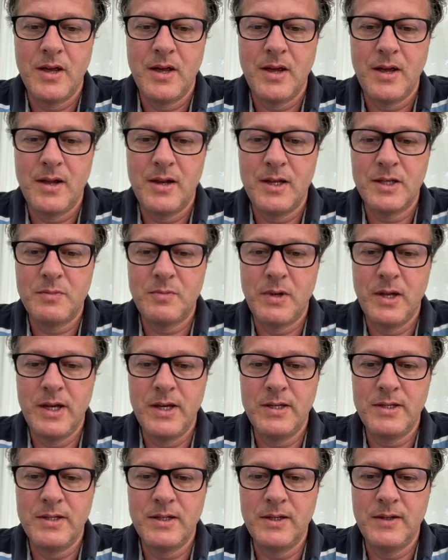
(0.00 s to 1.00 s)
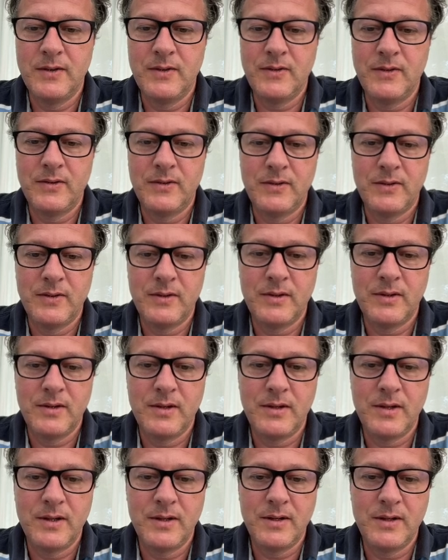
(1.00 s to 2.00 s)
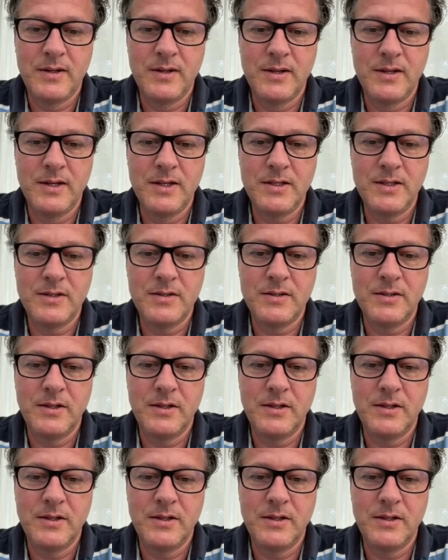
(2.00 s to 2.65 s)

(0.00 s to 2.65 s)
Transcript: and let's place it like this,